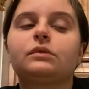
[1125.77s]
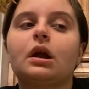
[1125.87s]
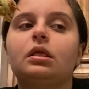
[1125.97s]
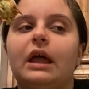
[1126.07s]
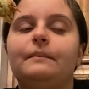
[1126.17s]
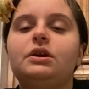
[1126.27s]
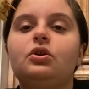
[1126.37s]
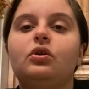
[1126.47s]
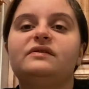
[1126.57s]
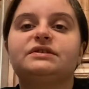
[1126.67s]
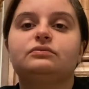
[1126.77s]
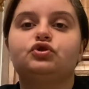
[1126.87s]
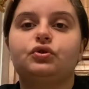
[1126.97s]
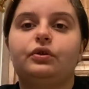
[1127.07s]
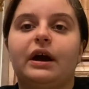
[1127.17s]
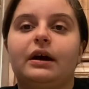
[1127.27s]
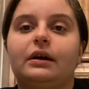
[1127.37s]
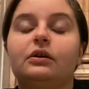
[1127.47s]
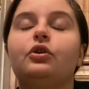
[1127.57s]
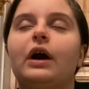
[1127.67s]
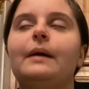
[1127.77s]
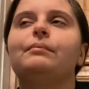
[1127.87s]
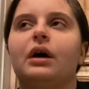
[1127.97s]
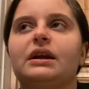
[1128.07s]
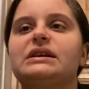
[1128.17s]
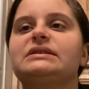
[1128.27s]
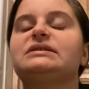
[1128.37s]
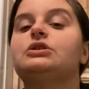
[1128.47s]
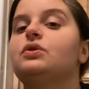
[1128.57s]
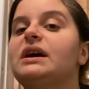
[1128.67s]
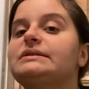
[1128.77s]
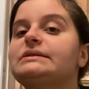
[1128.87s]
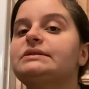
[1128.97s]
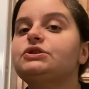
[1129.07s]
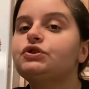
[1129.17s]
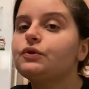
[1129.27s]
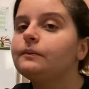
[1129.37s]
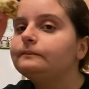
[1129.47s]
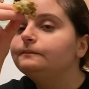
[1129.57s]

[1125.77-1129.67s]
Let me know of some true crime podcasts that you guys listen to.